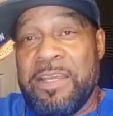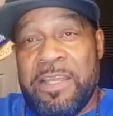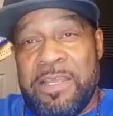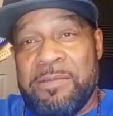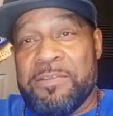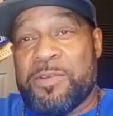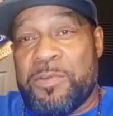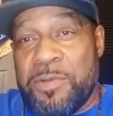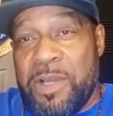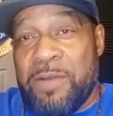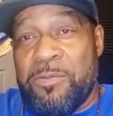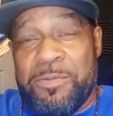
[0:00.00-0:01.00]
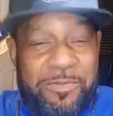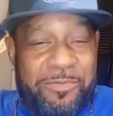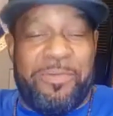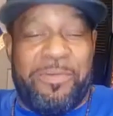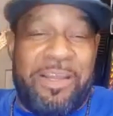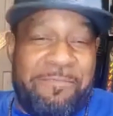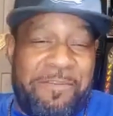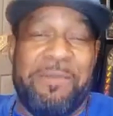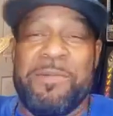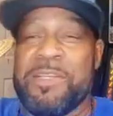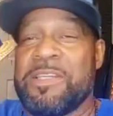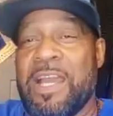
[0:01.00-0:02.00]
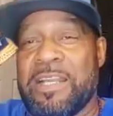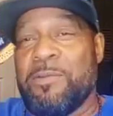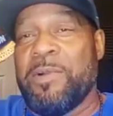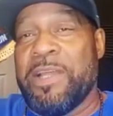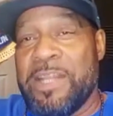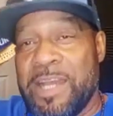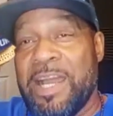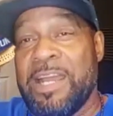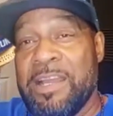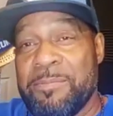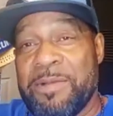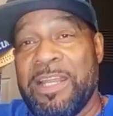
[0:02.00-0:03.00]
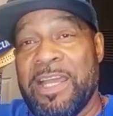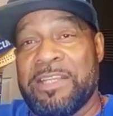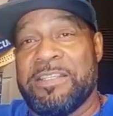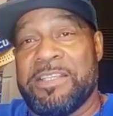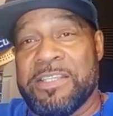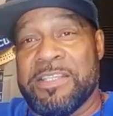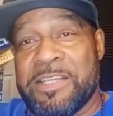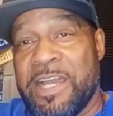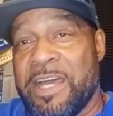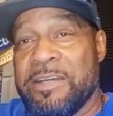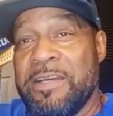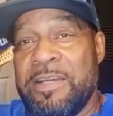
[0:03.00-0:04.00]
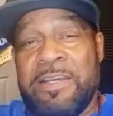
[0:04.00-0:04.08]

He was very much like the way that I am. I like to just kind of